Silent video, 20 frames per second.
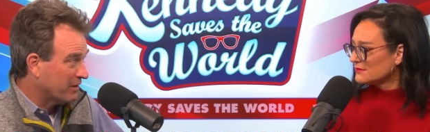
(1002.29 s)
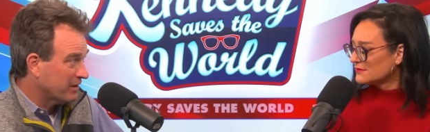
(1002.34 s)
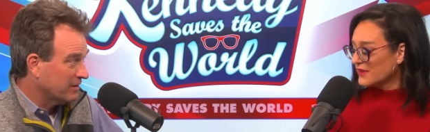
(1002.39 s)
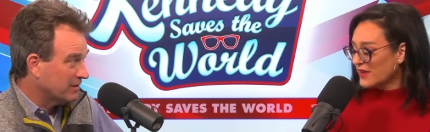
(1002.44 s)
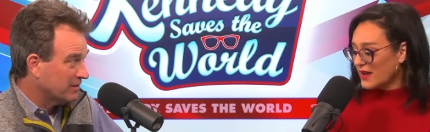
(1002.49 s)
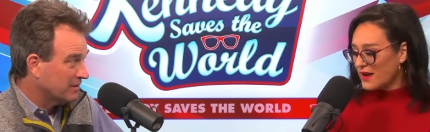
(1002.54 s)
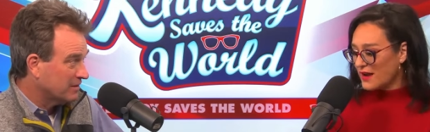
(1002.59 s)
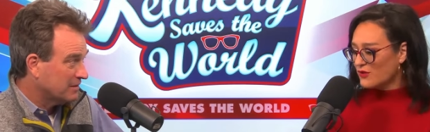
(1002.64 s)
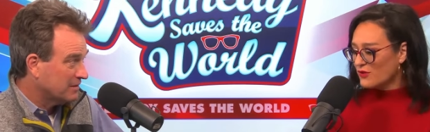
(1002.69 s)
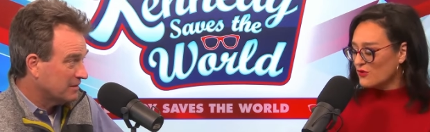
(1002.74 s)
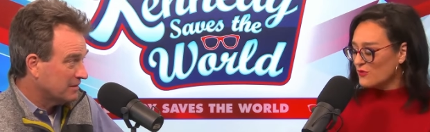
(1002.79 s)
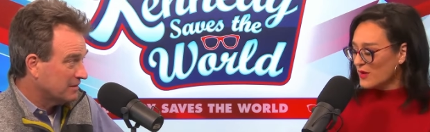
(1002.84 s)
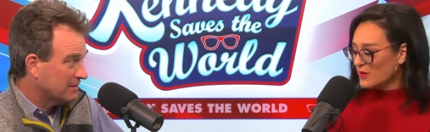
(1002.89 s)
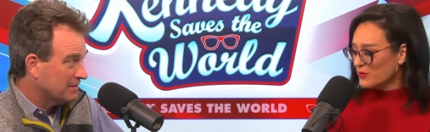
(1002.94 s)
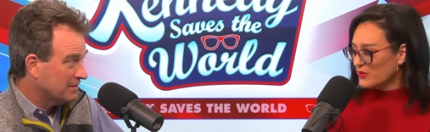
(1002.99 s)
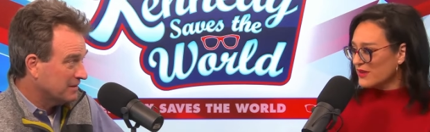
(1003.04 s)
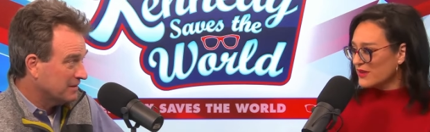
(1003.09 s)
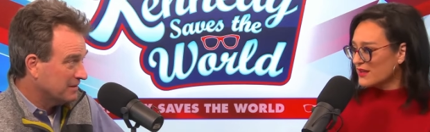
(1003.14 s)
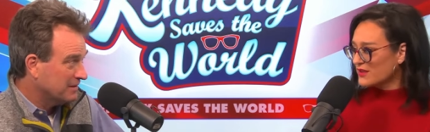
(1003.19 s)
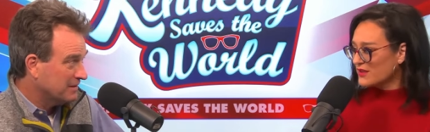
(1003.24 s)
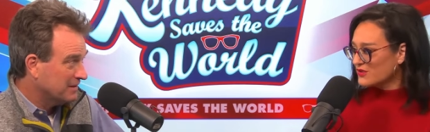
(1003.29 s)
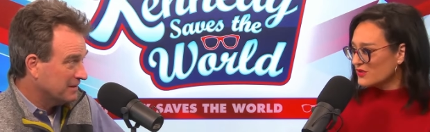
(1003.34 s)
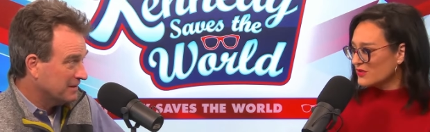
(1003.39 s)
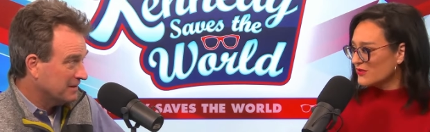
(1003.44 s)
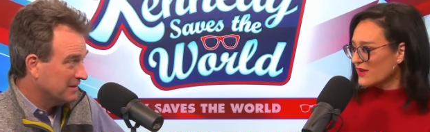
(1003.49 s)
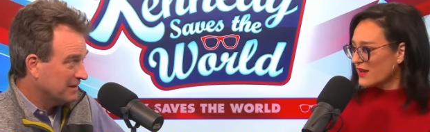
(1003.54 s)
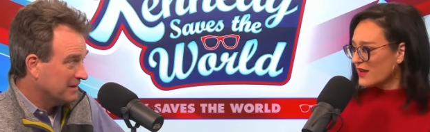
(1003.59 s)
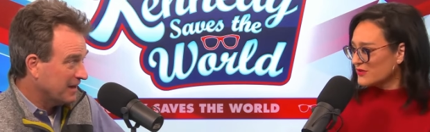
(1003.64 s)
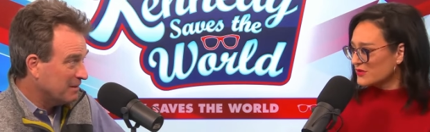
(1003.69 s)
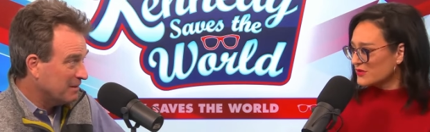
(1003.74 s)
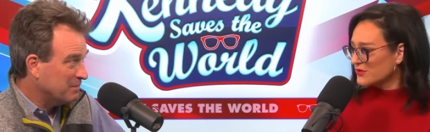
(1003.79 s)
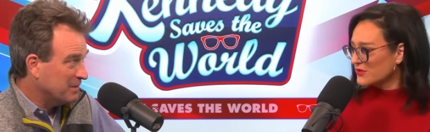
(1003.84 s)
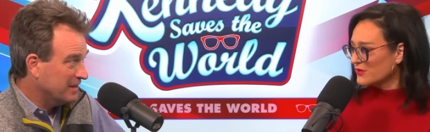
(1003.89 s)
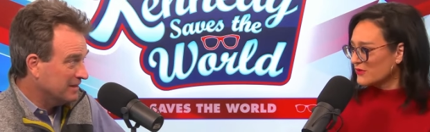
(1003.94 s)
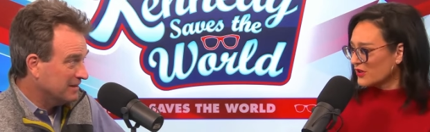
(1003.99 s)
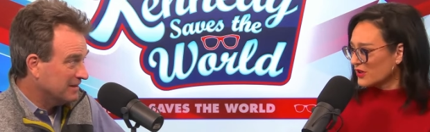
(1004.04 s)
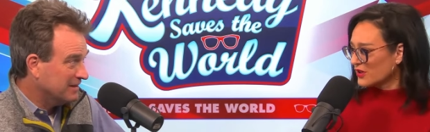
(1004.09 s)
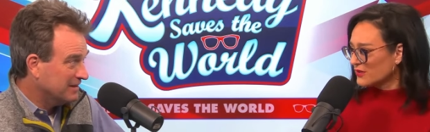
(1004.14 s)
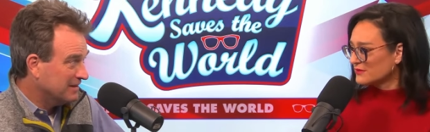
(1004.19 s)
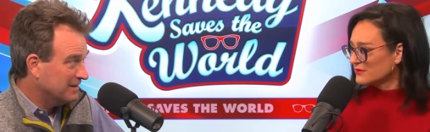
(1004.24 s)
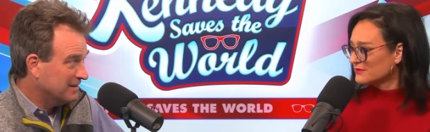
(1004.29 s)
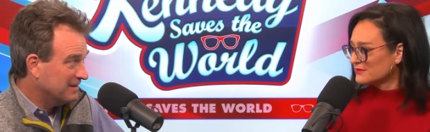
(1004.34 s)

Speaker 1: Yeah, I remember that issue of National I mean, Review.